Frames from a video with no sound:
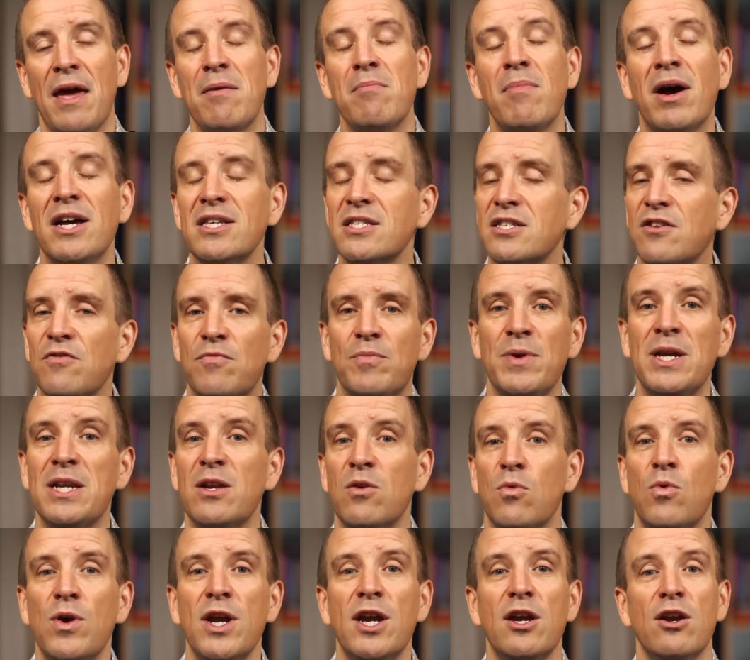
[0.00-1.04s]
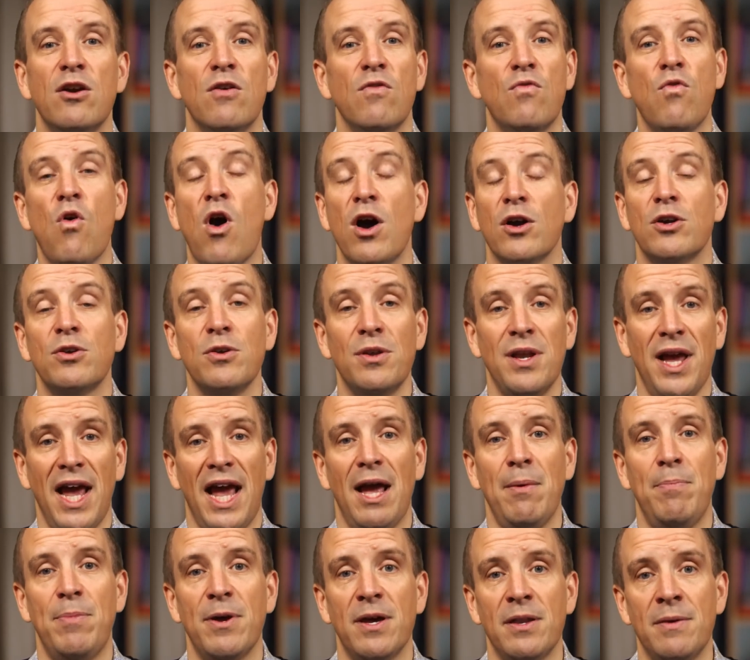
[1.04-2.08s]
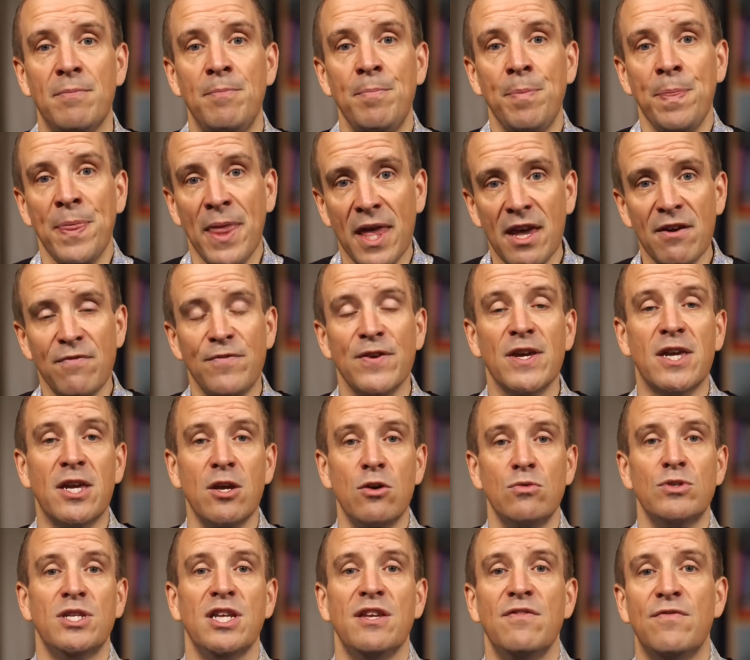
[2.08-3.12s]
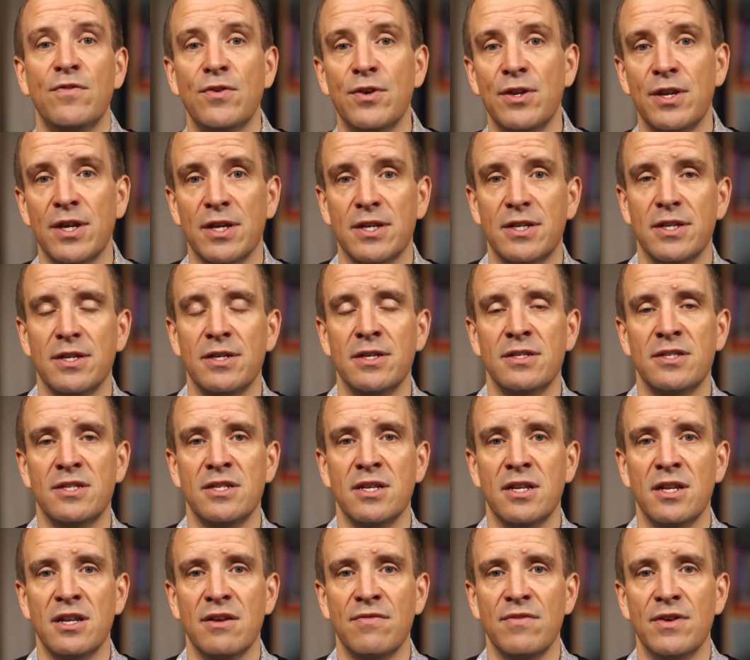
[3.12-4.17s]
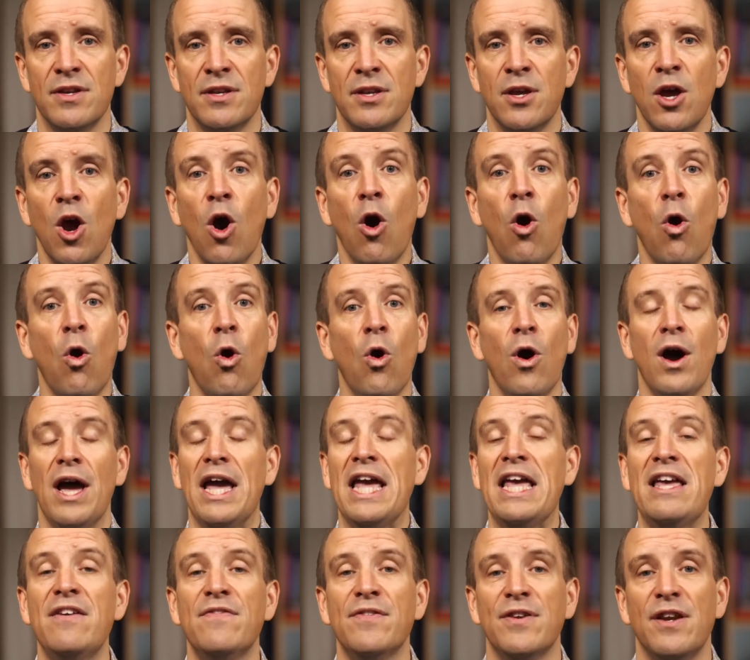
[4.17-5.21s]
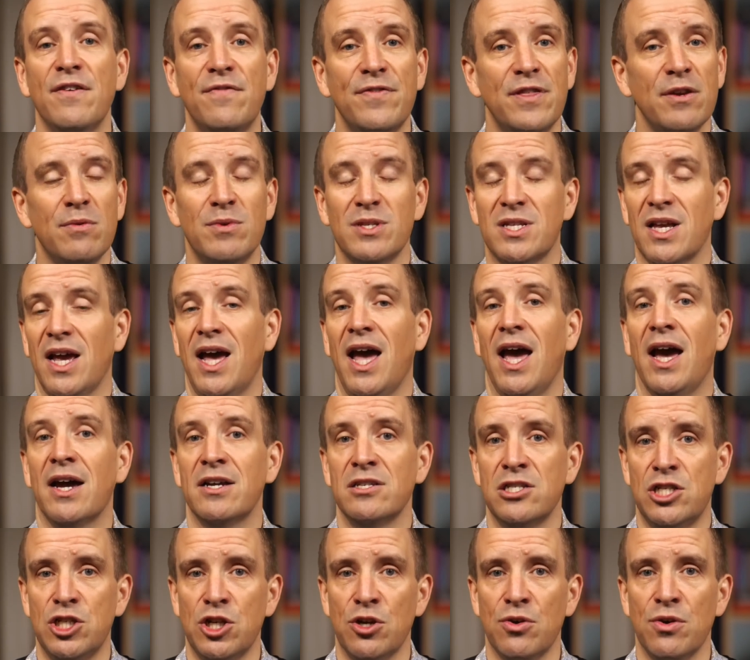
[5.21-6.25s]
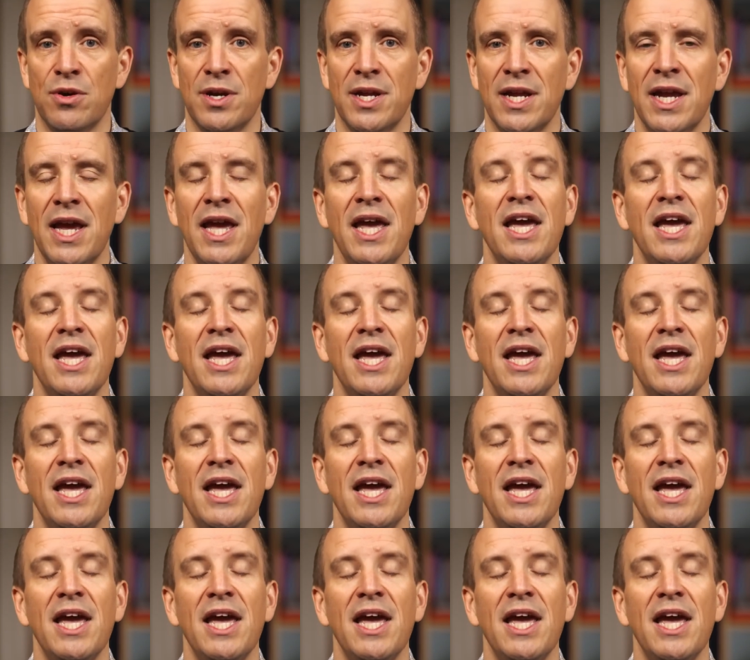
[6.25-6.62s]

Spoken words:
must have been aware of what could happen if a guilty verdict is delivered, or even if there was a hung jury.